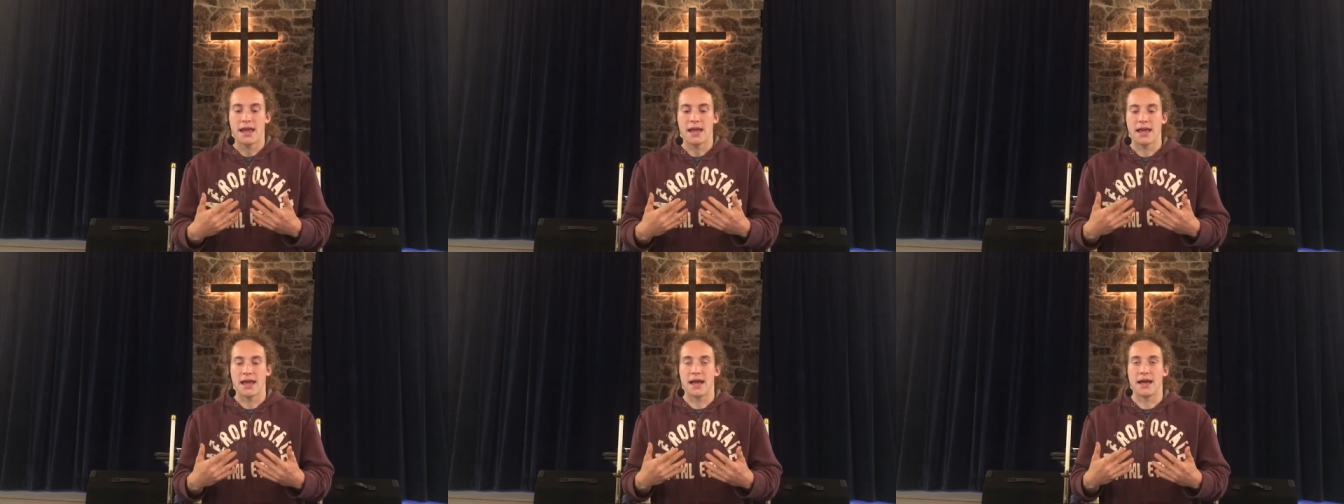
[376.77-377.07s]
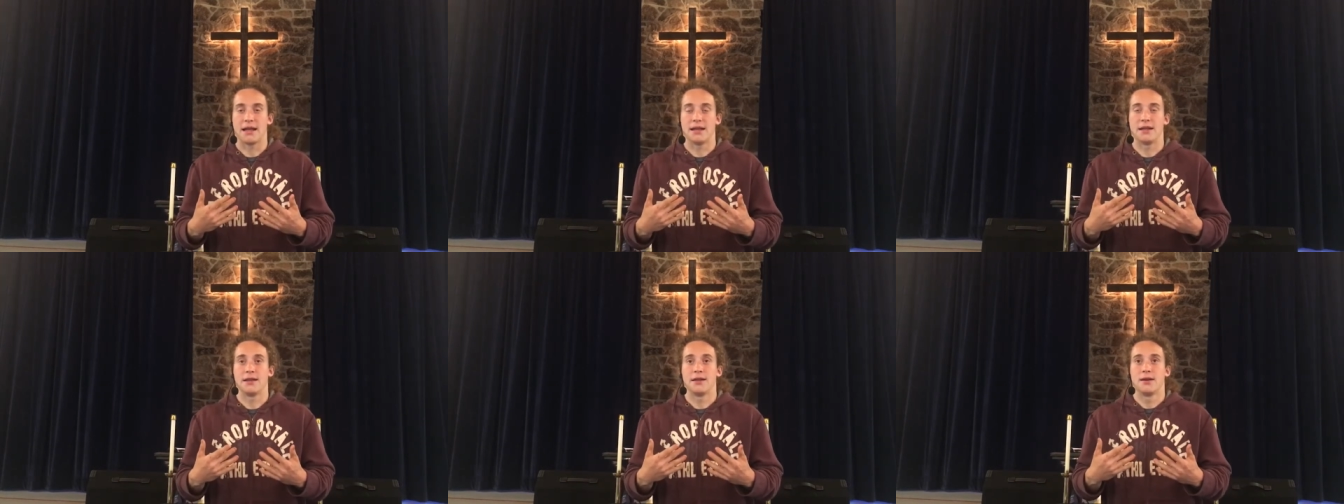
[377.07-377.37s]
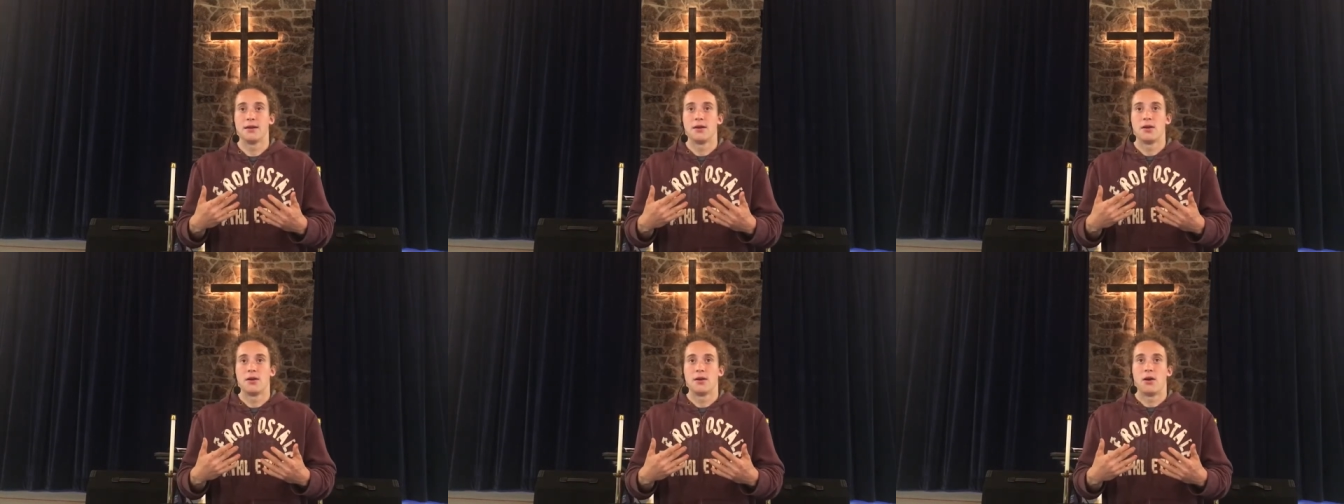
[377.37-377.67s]
and
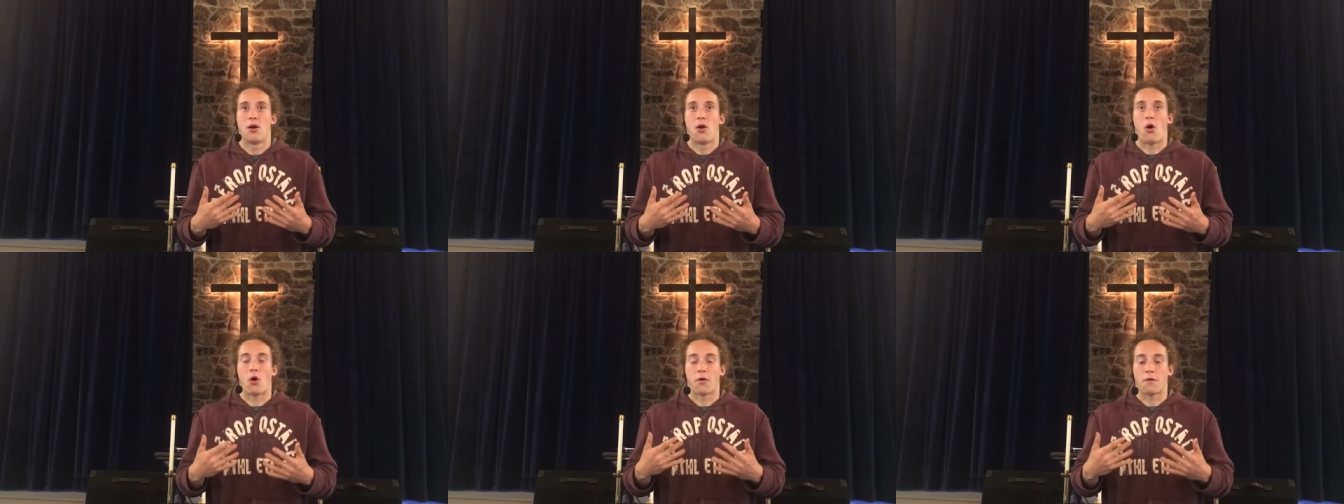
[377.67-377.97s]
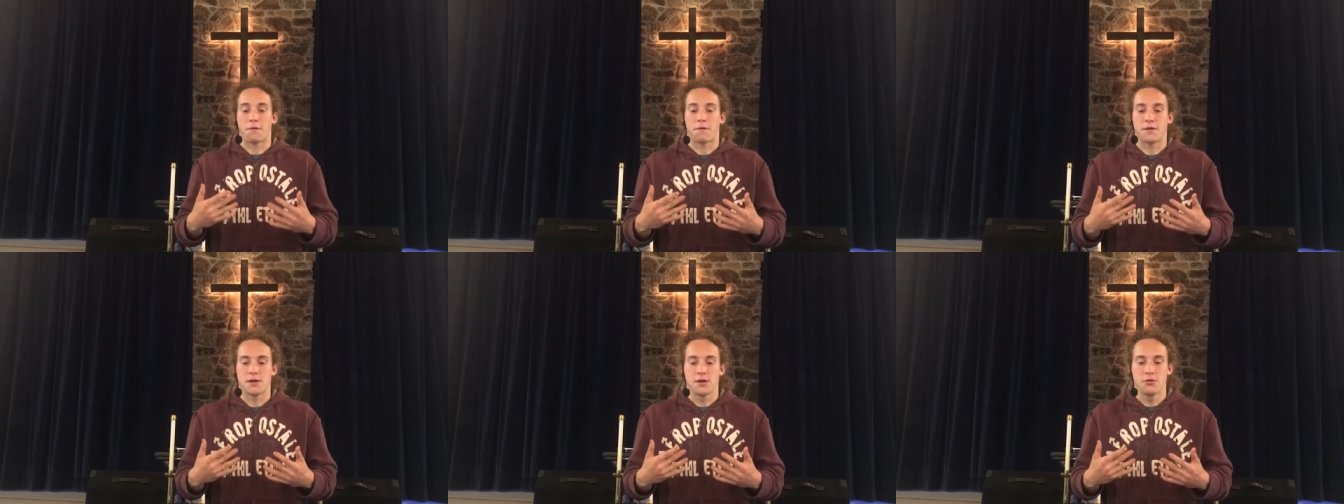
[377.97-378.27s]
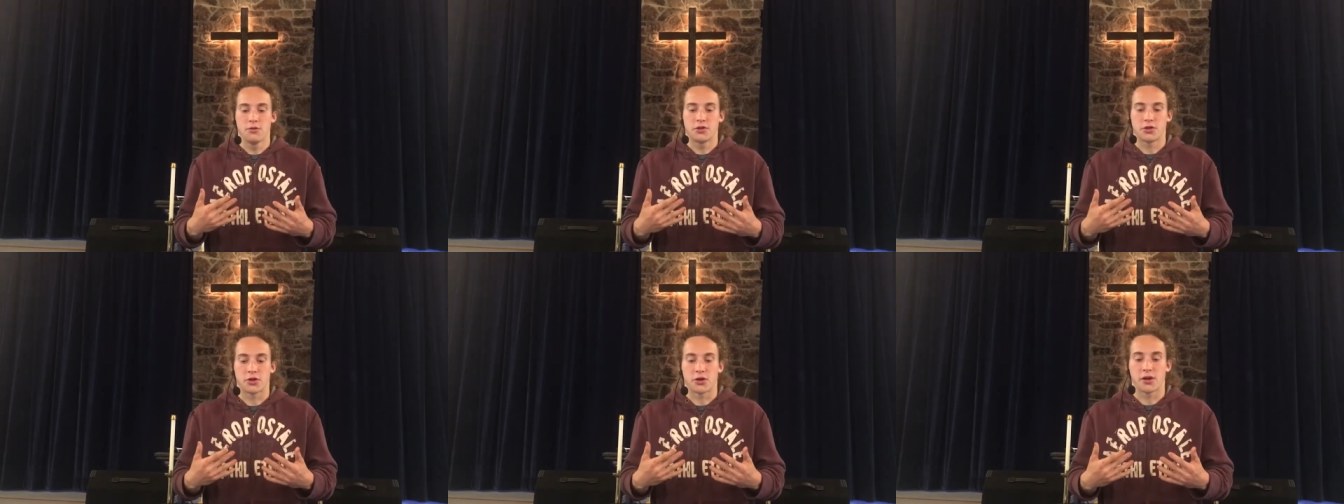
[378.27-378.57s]
our
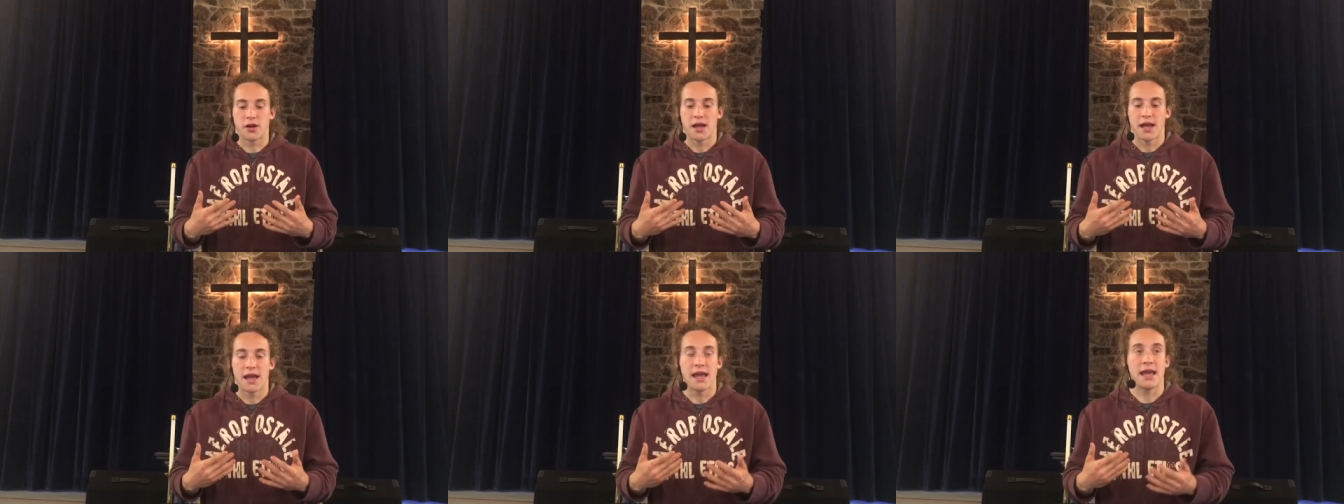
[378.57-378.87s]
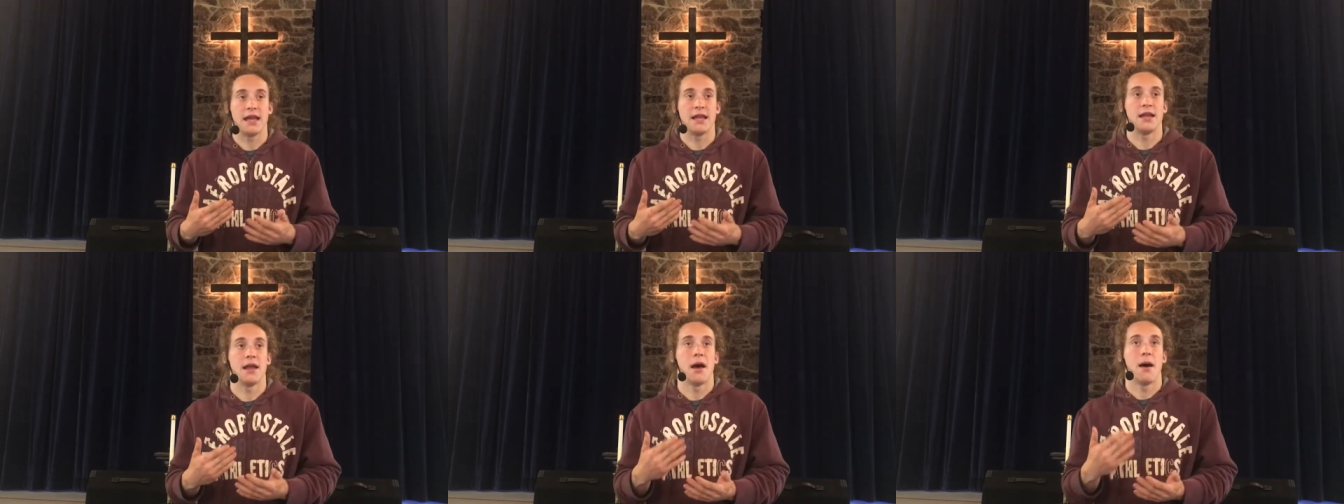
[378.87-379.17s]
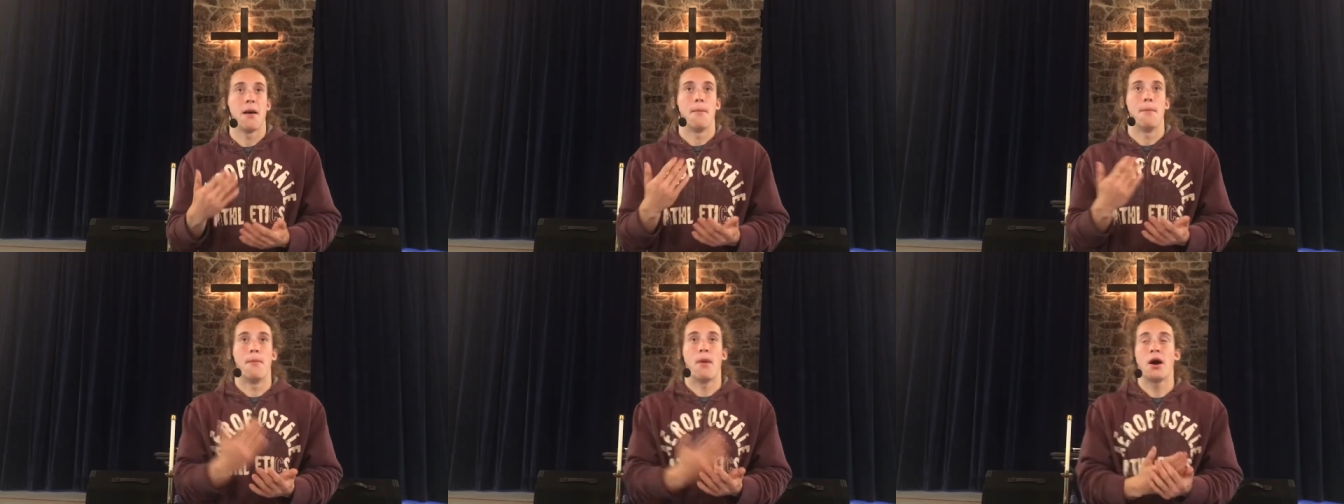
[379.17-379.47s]
future in
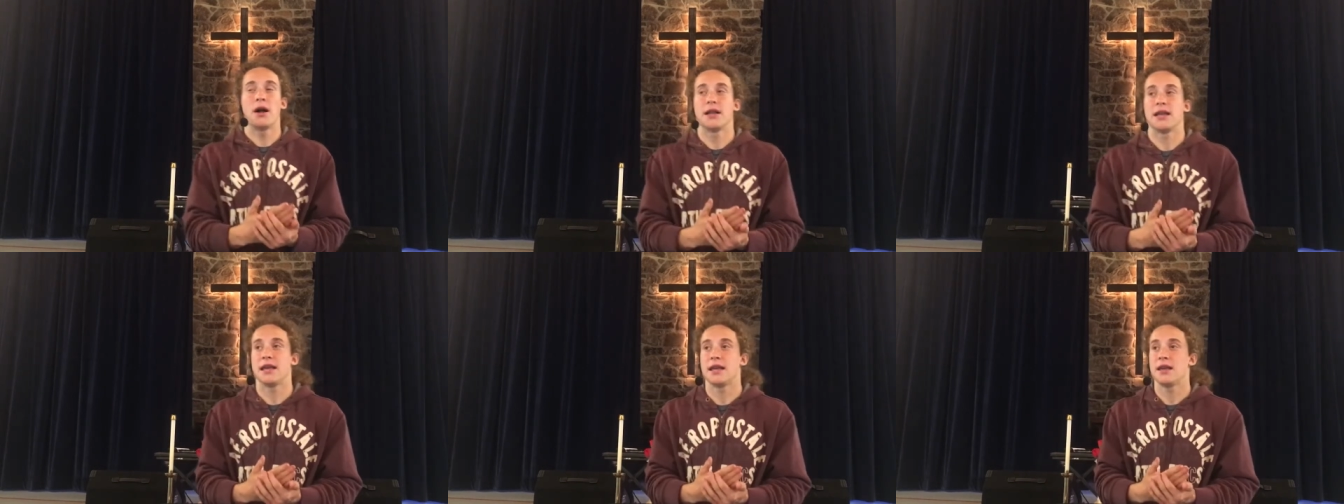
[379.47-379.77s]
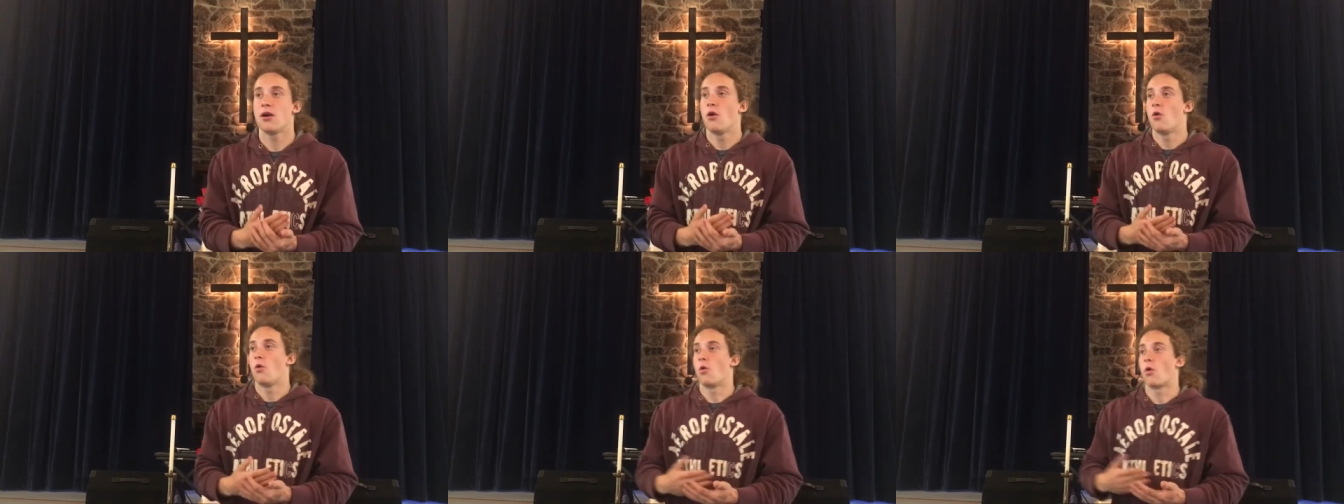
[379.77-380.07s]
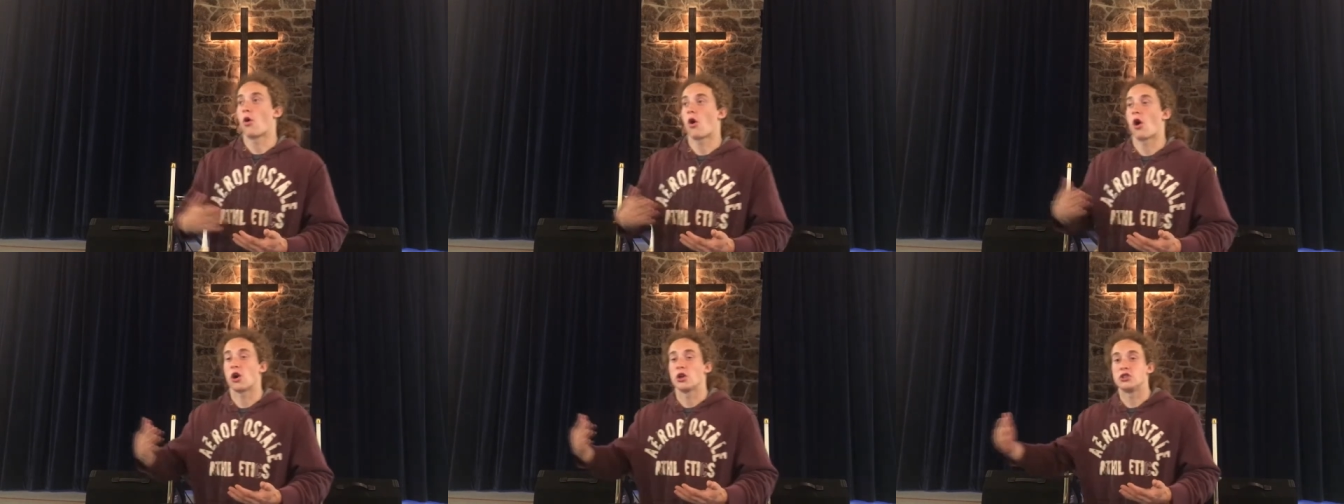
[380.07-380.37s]
money
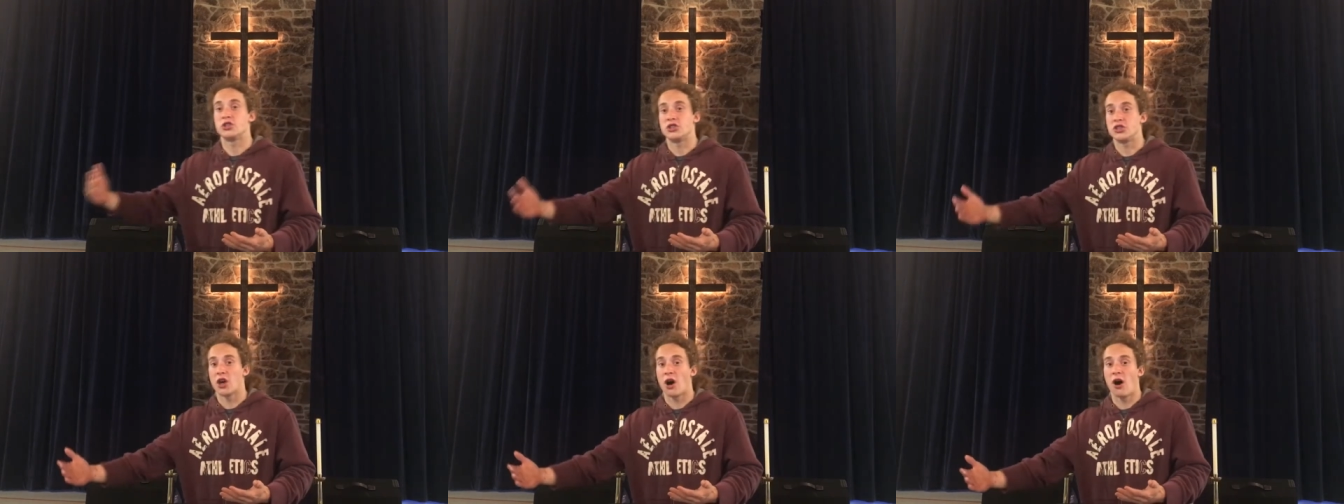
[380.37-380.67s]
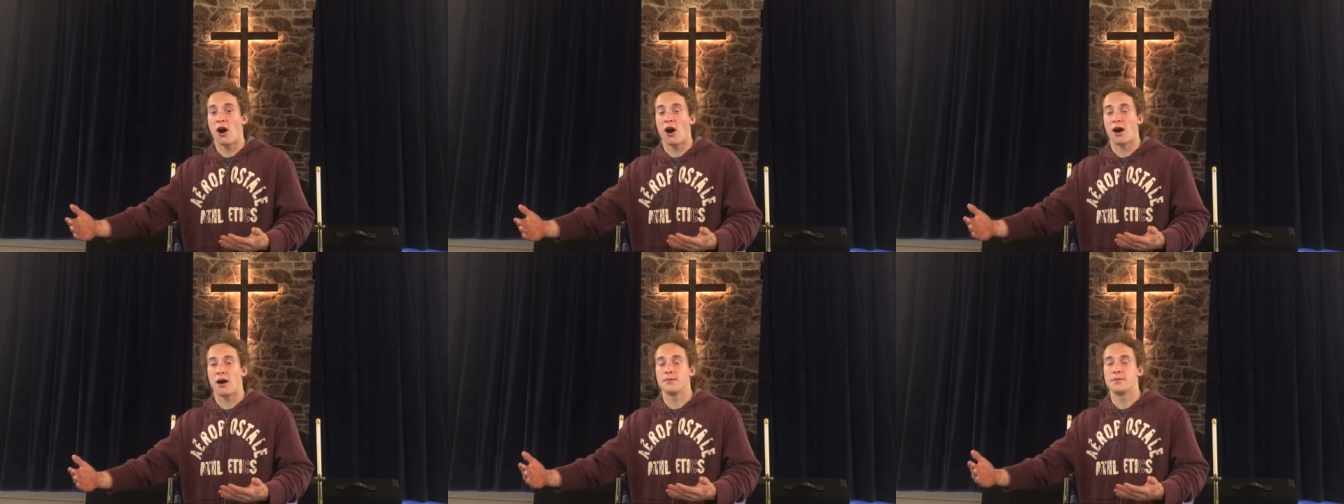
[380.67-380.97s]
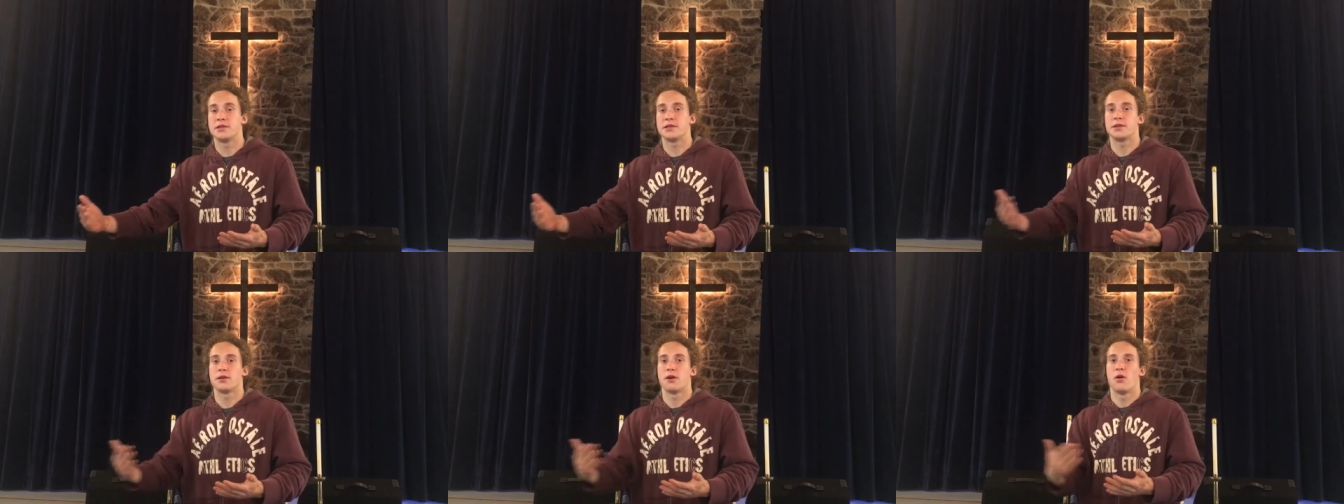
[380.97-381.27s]
or our
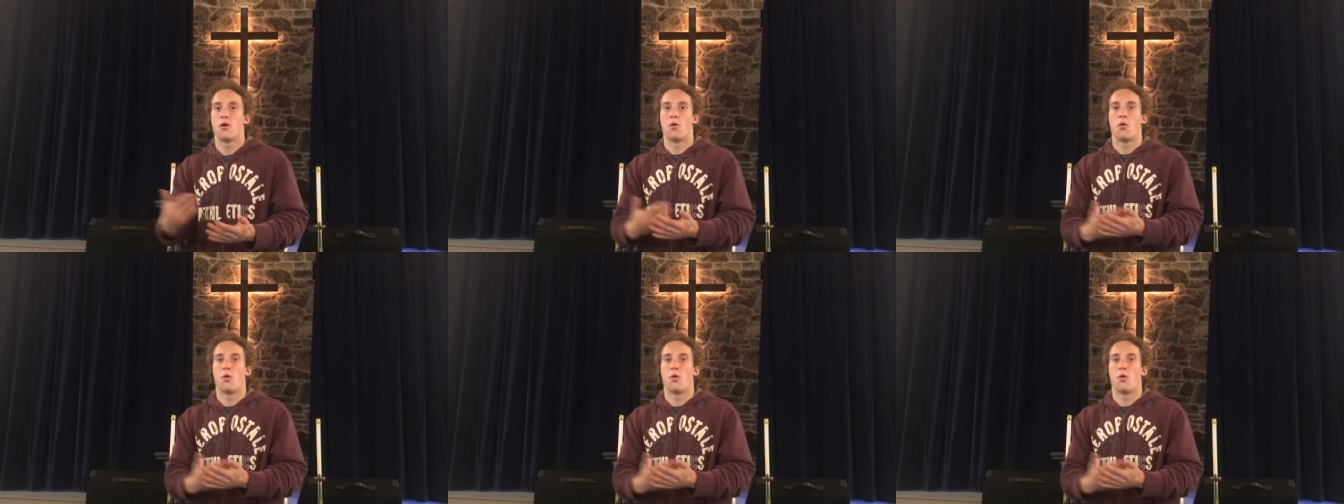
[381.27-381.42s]
jobs